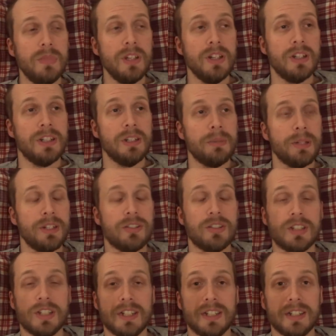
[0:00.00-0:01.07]
Going to be
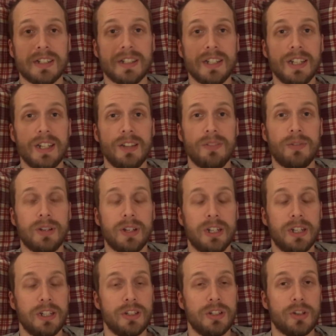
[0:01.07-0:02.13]
interesting to see if I
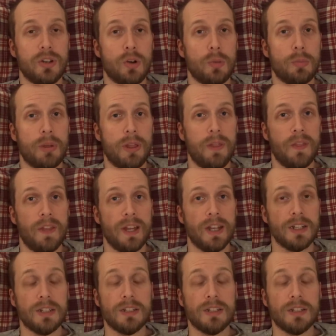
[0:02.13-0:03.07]
can top that.